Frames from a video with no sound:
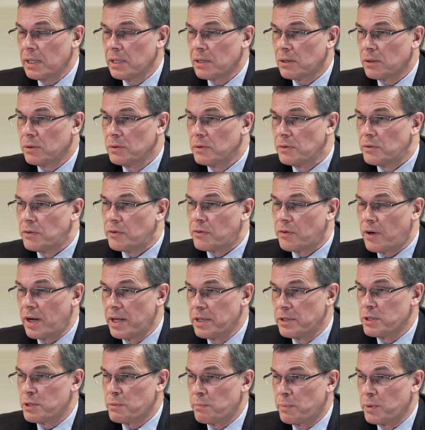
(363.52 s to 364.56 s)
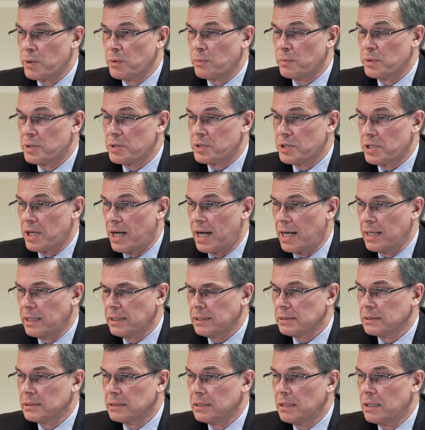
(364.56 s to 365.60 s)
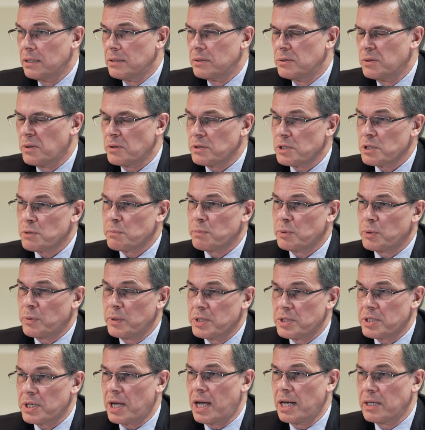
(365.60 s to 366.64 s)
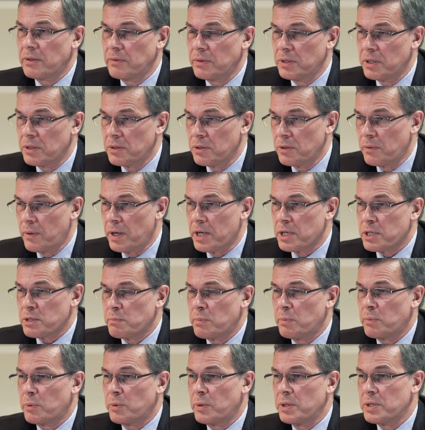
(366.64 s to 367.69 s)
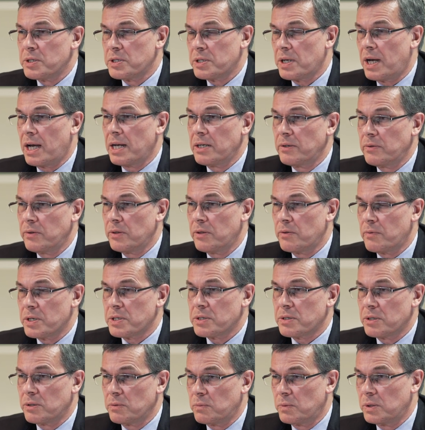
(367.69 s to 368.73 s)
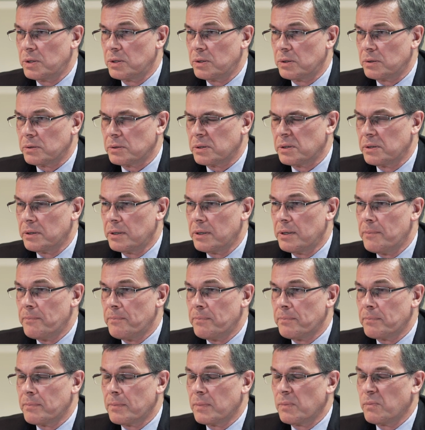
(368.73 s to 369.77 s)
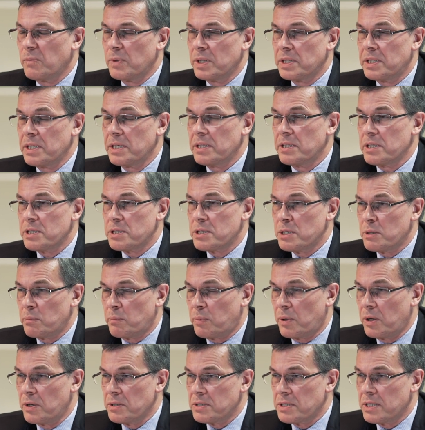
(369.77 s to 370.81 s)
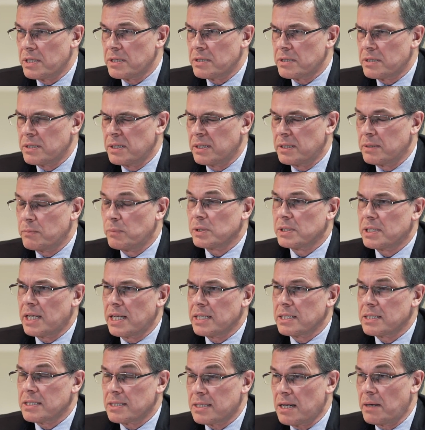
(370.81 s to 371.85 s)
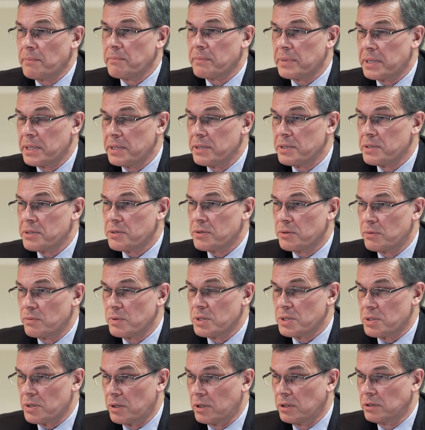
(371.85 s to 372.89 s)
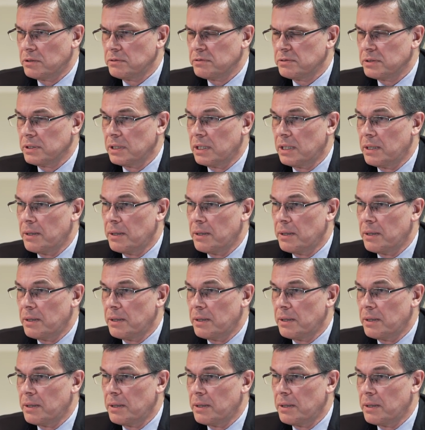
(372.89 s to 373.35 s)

include the trade dispute with China, not just between China and the US, but between China and the rest of the world. We think this is a process that will take some years to resolve,